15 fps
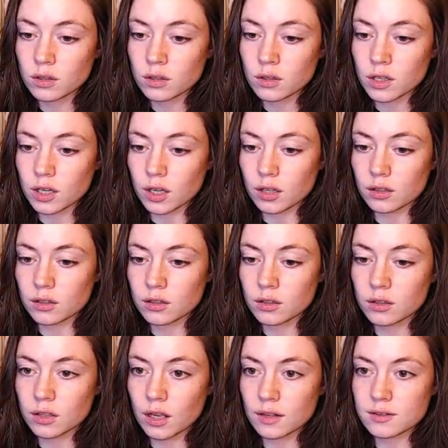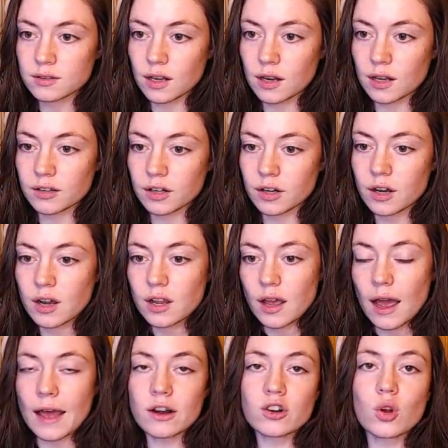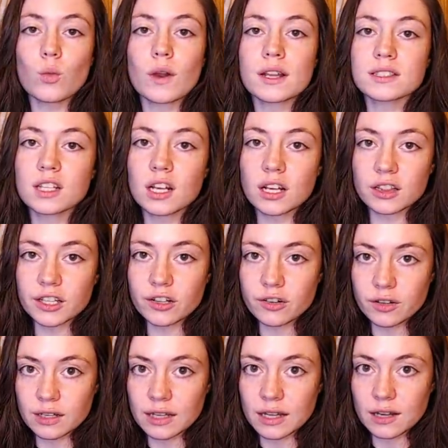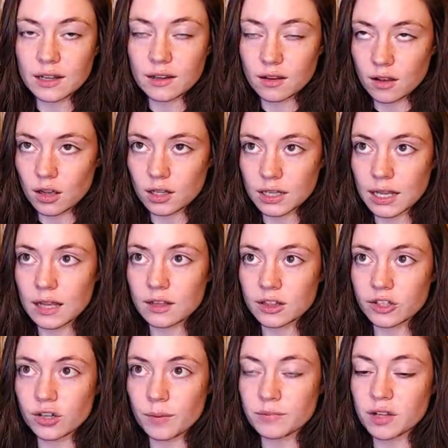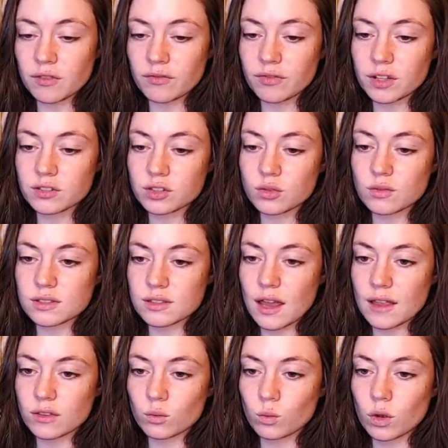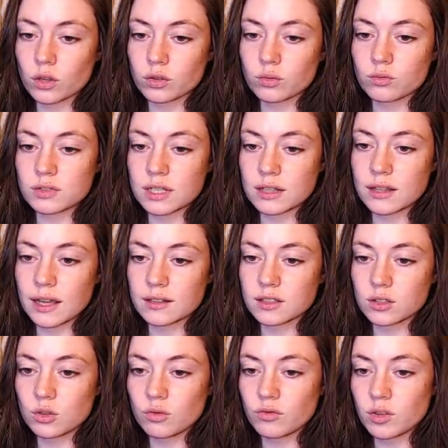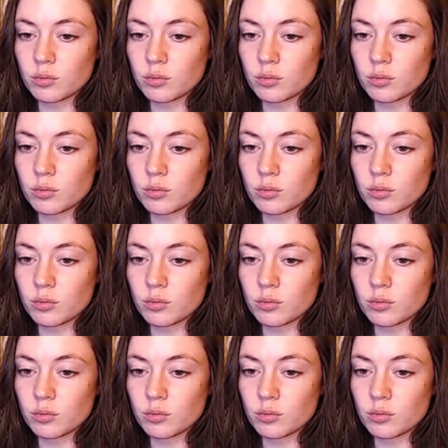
Hang on. Yeah, it's not on there. I don't know when it's going to get cleared up that V2 is not the one who did that to Yuffie,